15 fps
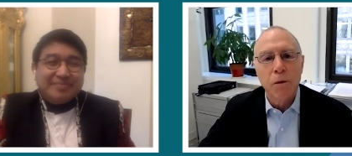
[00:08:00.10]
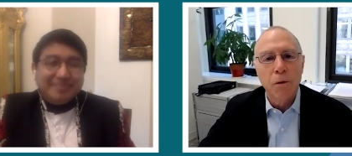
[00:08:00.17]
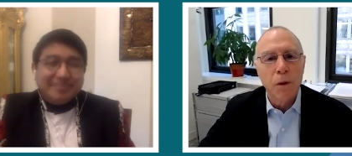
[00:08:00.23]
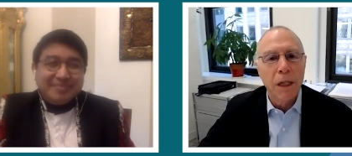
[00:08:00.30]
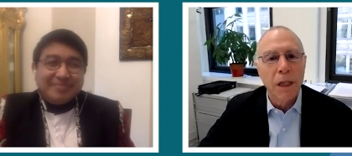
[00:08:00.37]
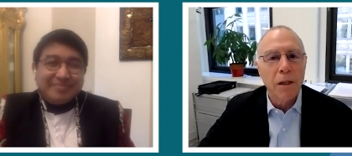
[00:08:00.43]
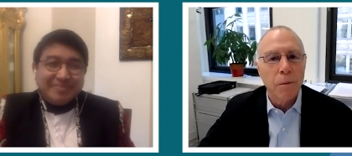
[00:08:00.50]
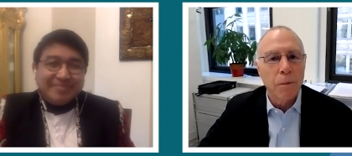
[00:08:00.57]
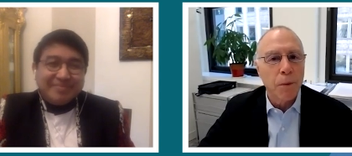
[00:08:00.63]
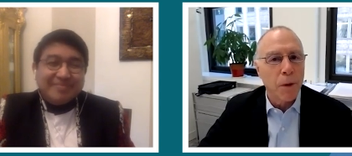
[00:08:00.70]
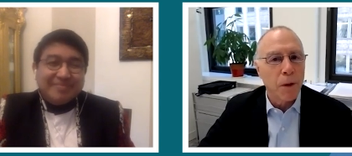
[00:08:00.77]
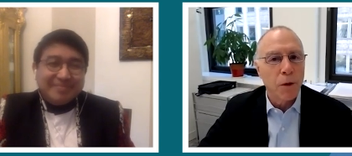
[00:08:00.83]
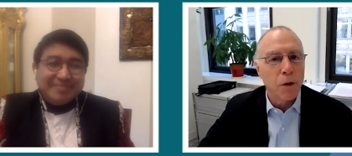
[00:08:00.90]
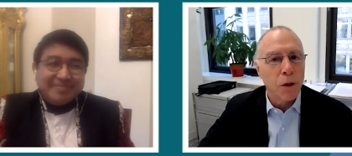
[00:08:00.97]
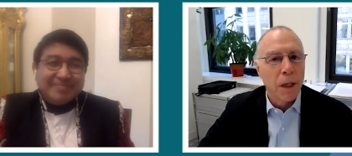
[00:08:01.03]
Speaker 1: unique
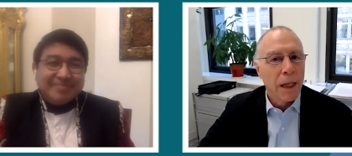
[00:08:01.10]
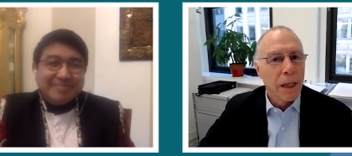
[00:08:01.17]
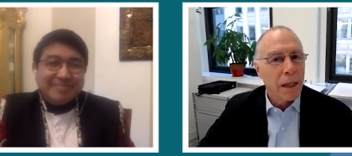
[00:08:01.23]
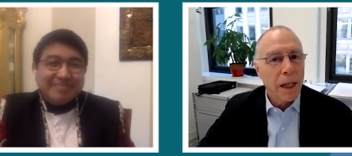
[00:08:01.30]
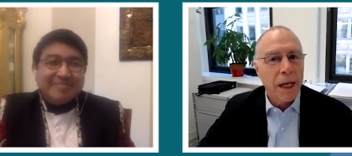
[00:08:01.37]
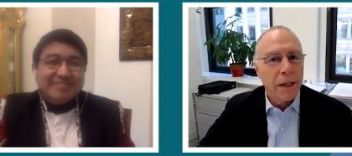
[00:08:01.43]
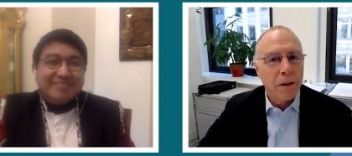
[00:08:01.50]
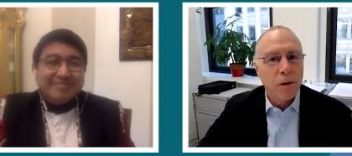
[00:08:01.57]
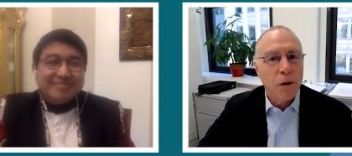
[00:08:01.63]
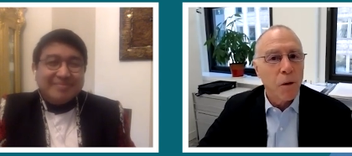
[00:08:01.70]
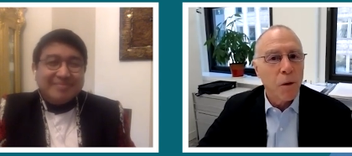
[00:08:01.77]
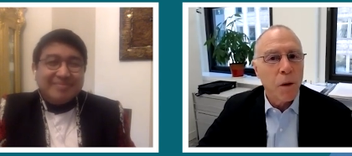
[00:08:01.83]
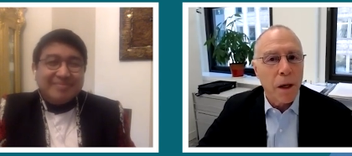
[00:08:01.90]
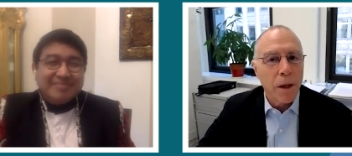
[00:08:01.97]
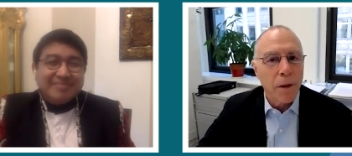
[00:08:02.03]
approach like
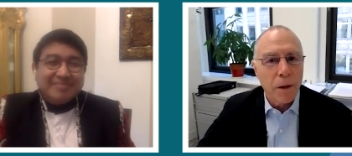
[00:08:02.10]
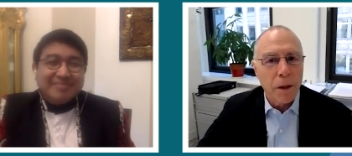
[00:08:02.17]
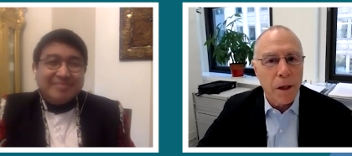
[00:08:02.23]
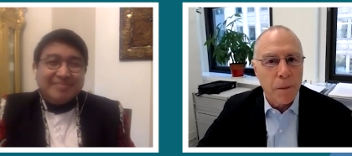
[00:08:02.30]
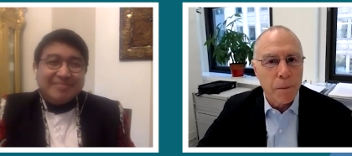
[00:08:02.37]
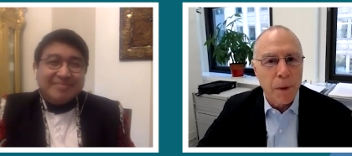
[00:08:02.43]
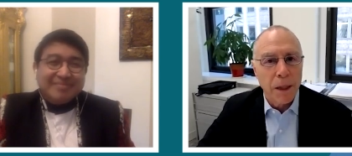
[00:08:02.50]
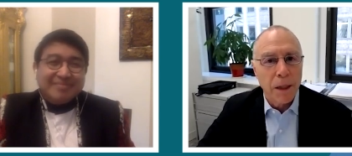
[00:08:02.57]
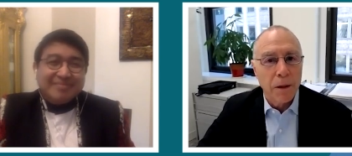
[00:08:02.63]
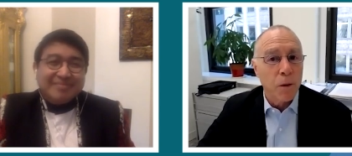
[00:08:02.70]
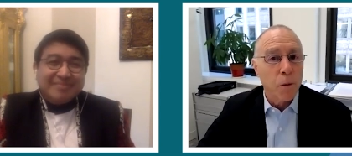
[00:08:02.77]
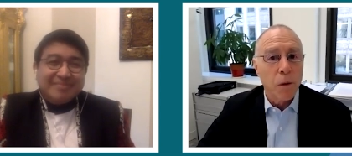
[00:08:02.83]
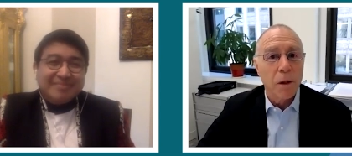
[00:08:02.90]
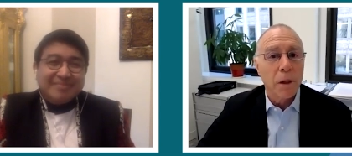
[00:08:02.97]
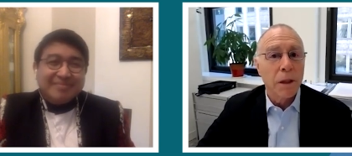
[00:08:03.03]
no other company in the
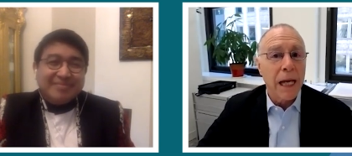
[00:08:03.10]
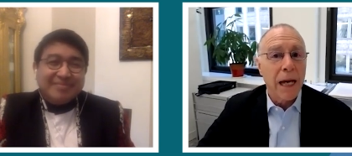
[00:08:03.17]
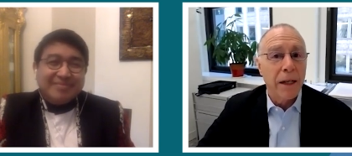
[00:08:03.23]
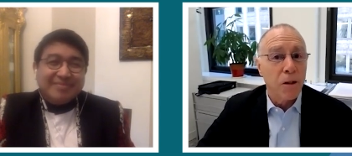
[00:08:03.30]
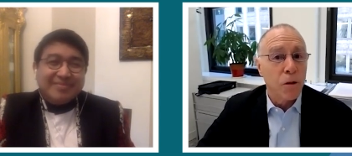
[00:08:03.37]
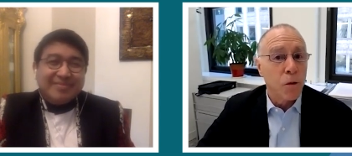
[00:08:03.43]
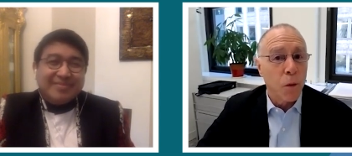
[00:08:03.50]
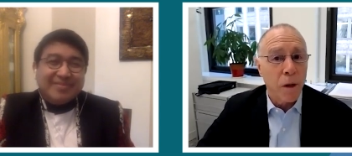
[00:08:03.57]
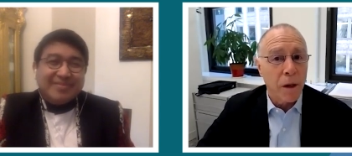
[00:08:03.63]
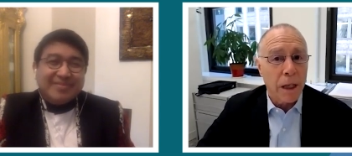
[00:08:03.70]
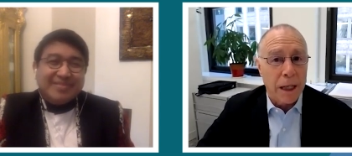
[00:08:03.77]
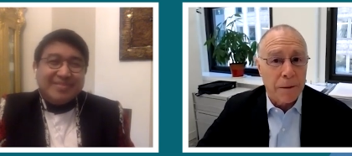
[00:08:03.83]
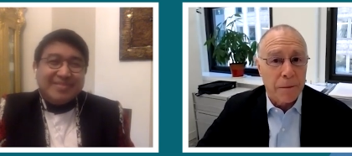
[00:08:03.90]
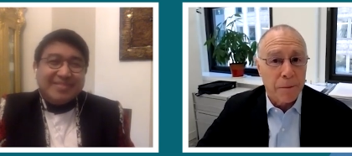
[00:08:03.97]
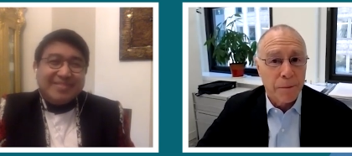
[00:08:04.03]
world, and it's
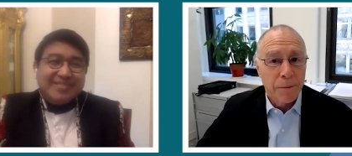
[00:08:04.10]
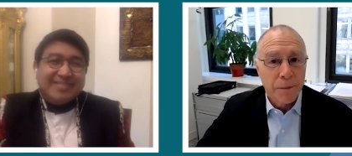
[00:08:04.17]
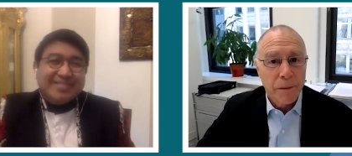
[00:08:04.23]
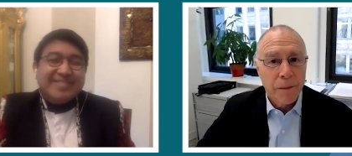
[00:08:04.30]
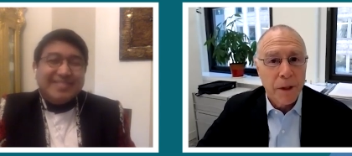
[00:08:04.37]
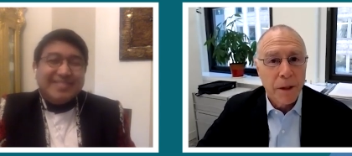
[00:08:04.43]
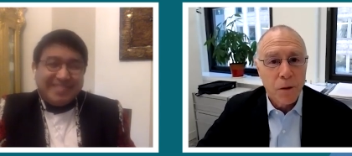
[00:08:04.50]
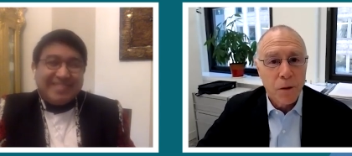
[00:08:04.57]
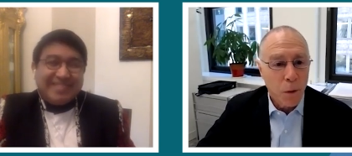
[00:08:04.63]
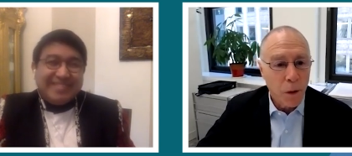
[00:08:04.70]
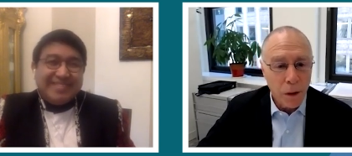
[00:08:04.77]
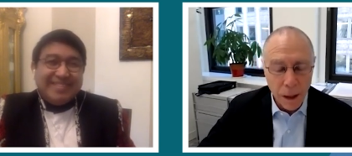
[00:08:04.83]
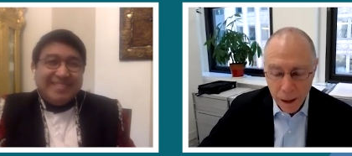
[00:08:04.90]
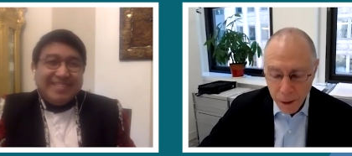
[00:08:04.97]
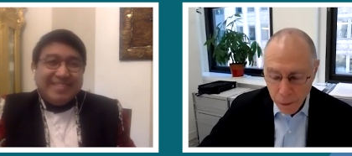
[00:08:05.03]
working. It's
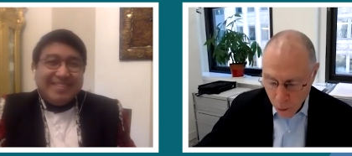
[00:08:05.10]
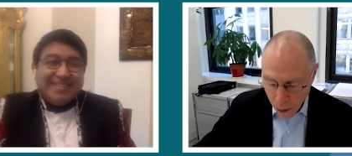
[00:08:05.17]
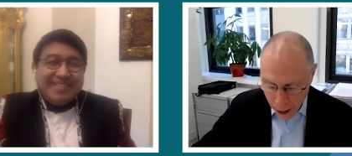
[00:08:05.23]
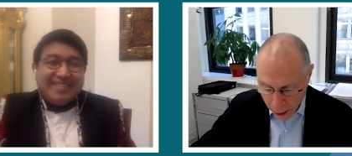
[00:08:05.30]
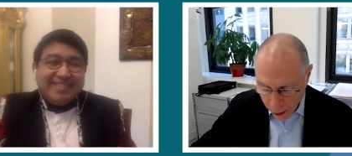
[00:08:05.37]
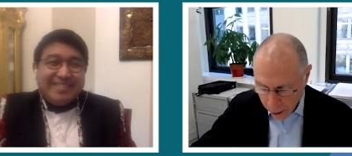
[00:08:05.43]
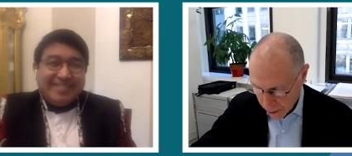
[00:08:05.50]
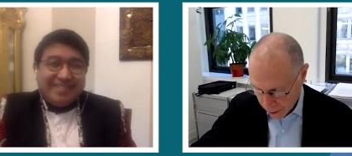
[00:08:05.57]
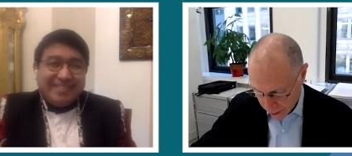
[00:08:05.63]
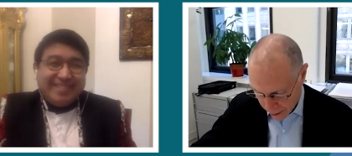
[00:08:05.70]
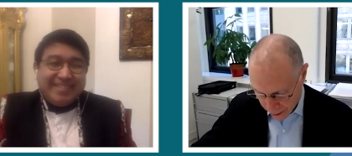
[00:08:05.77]
working well.